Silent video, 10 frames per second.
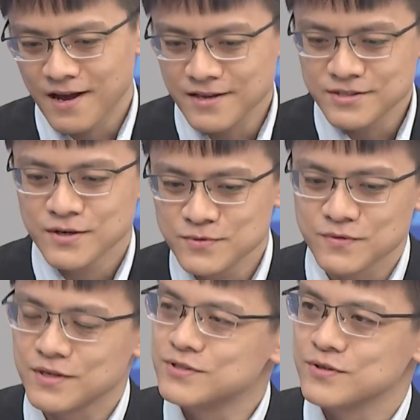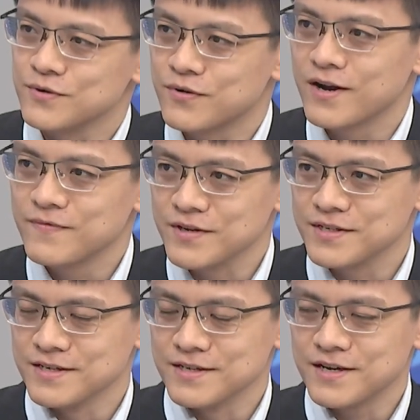in terms of the
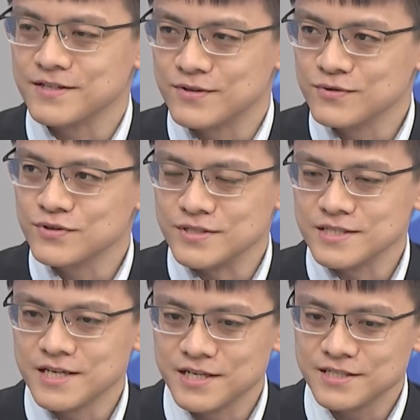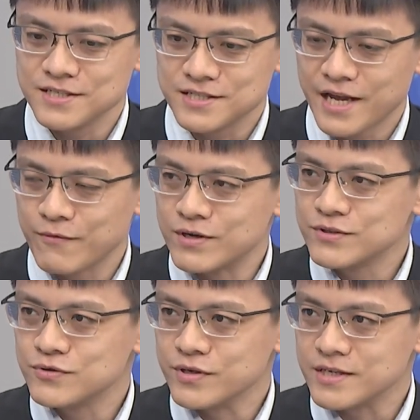geographic conditions, there is a Taiwan
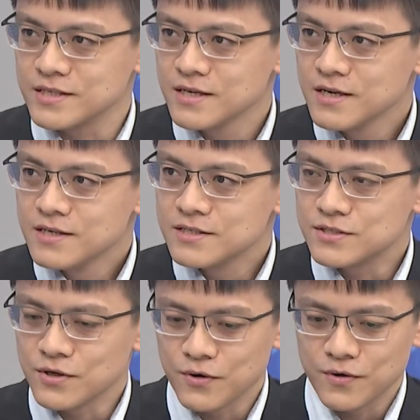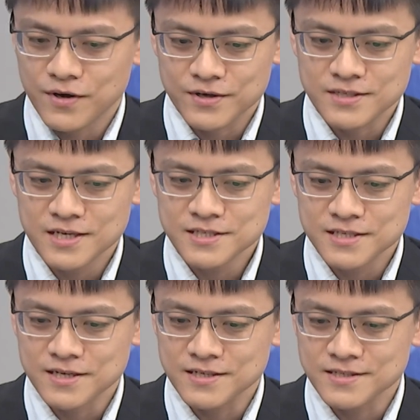Strait. So
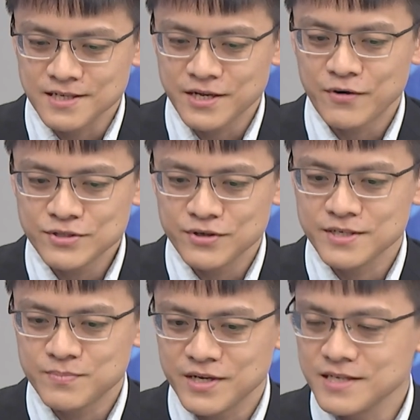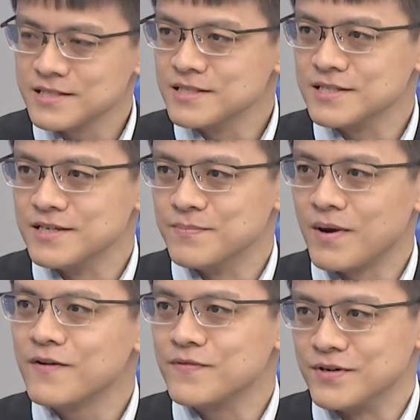the Taiwan Strait plays as a
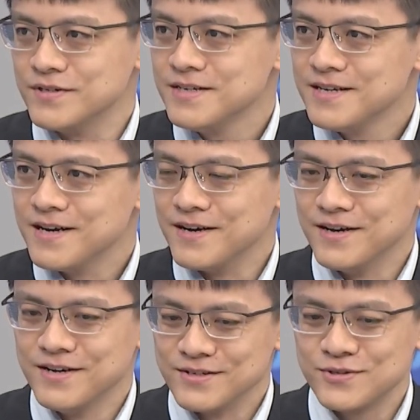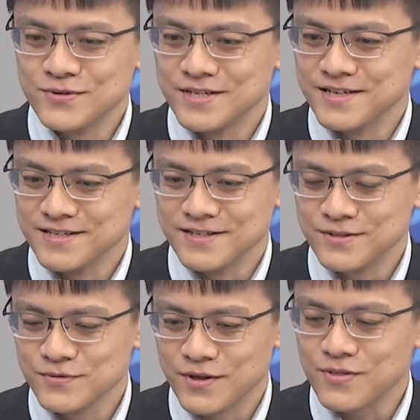buffer to
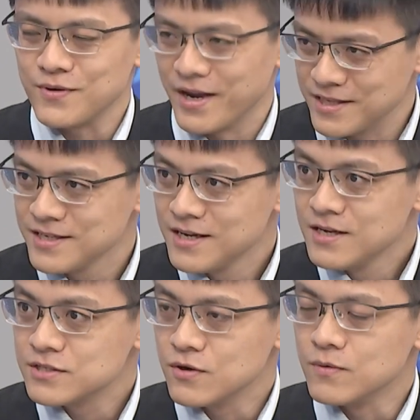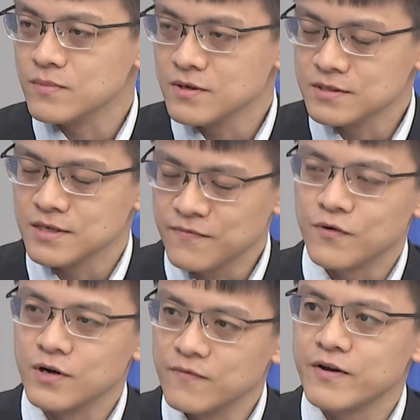the threat. So
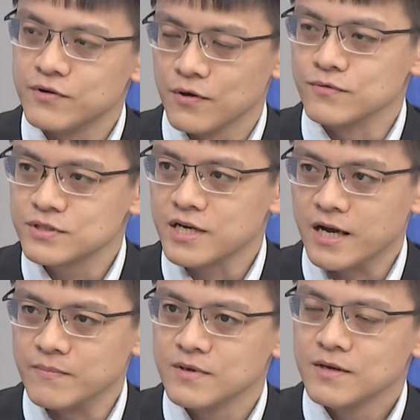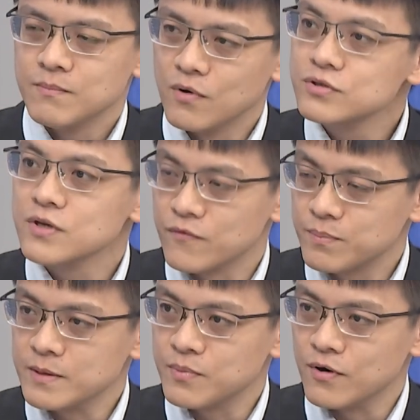for a very long time, most of
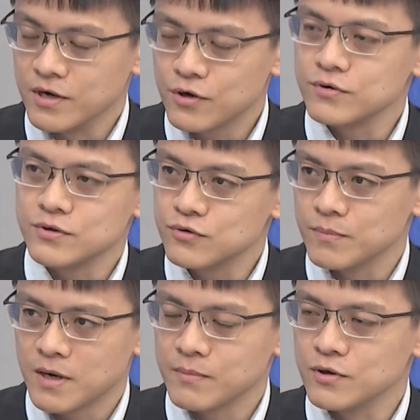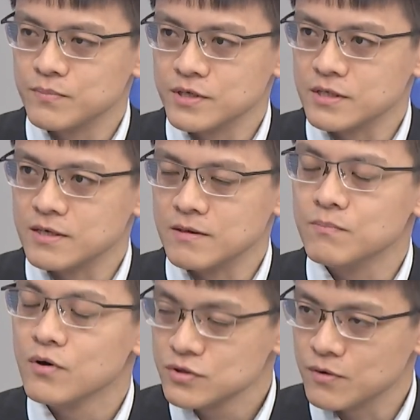people, according to the public opinion,
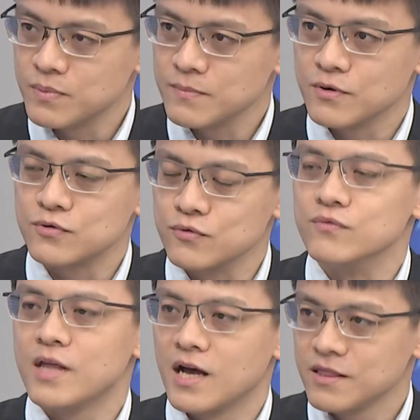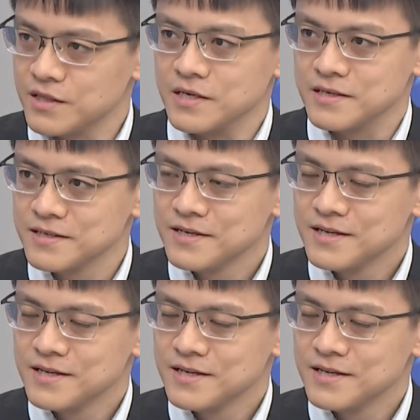most of people do not think